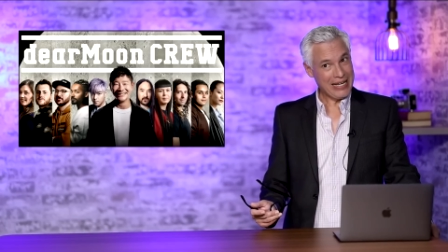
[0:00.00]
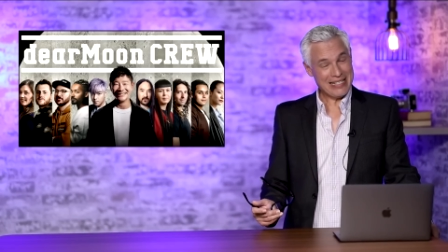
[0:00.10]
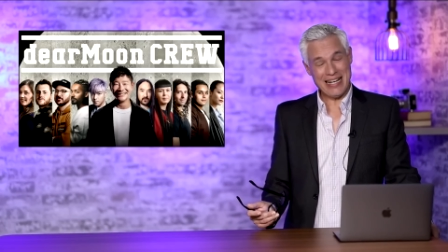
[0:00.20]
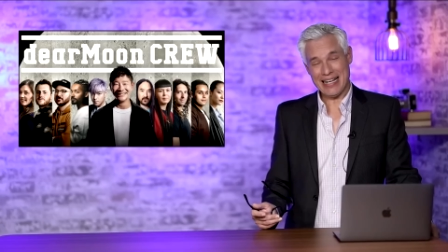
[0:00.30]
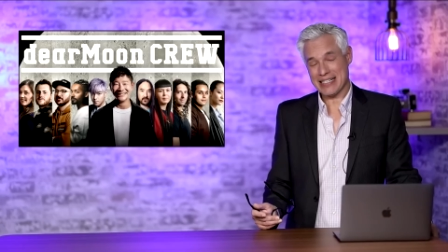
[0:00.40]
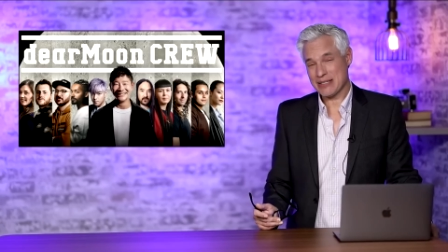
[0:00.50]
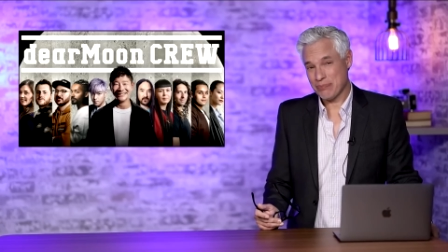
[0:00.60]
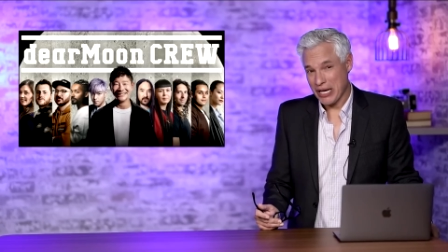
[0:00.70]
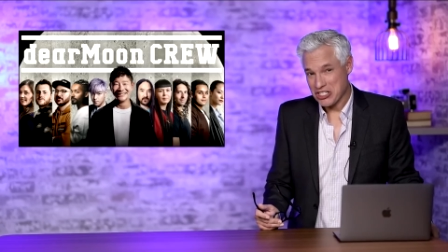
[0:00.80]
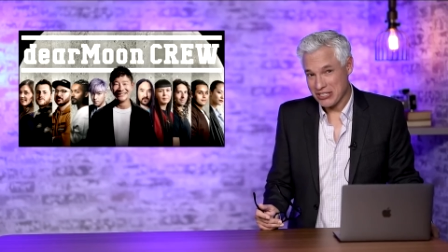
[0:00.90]
is not
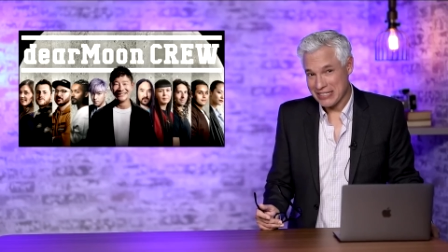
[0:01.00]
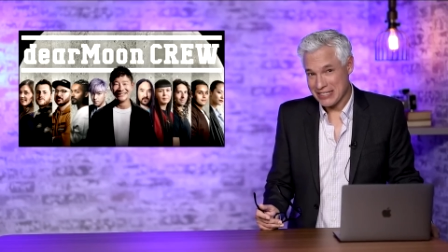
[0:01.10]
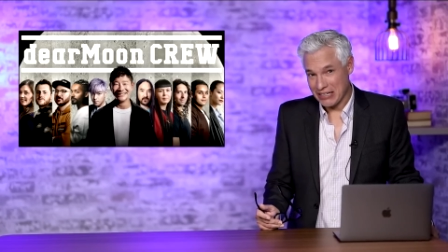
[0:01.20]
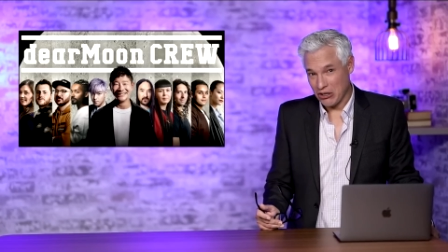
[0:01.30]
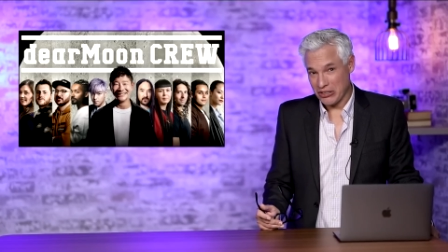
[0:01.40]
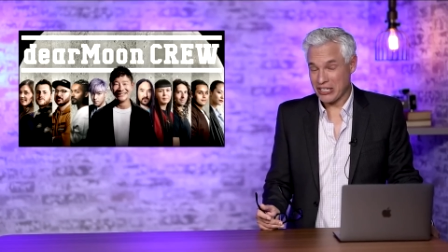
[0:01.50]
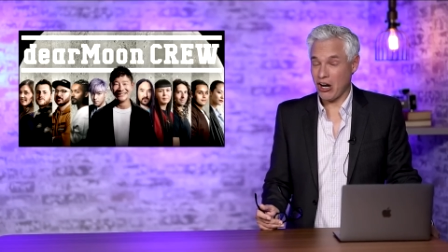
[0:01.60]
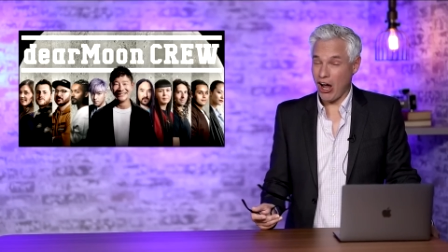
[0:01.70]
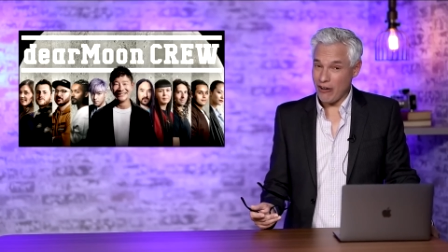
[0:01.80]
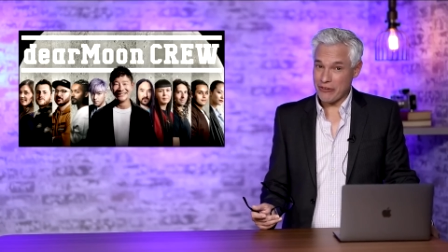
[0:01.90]
especially skilled and
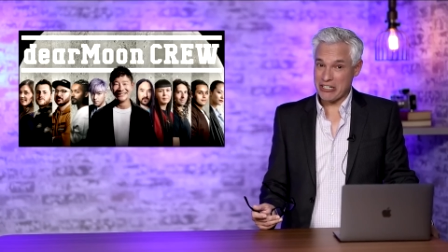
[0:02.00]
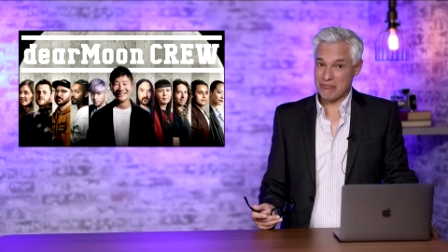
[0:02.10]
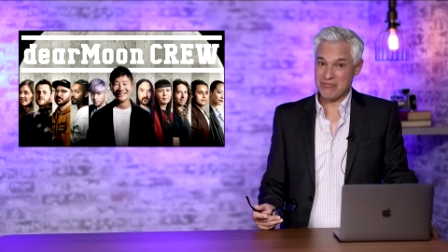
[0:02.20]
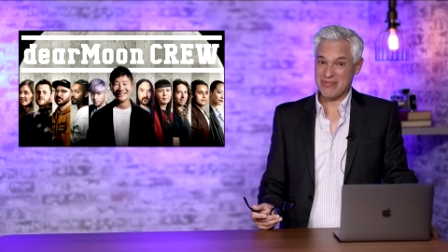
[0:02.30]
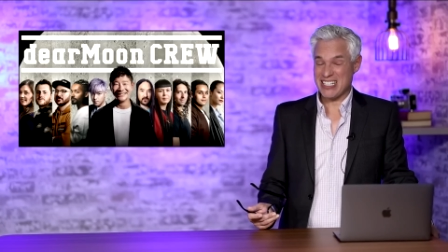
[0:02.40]
often